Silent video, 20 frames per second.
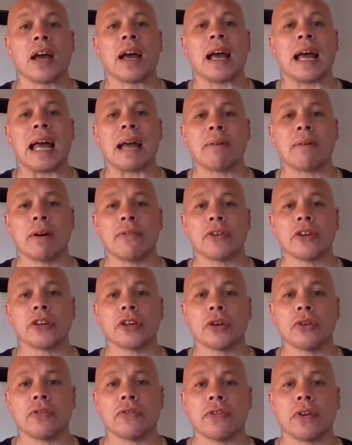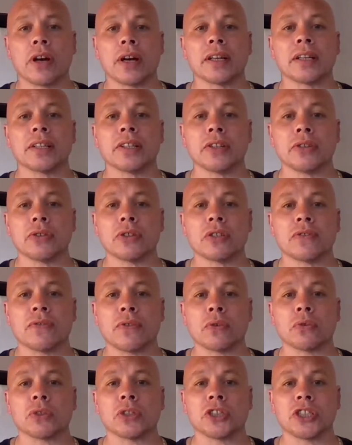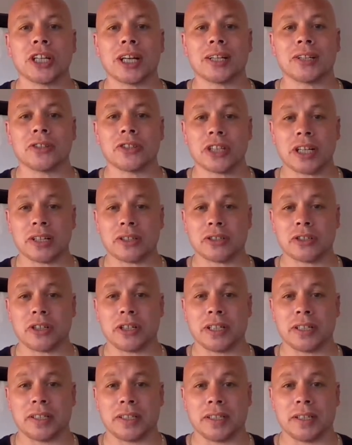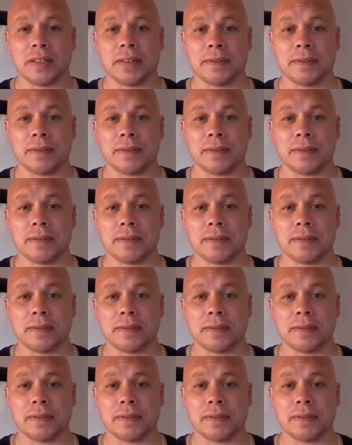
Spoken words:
however you find it useful to challenge anxiety.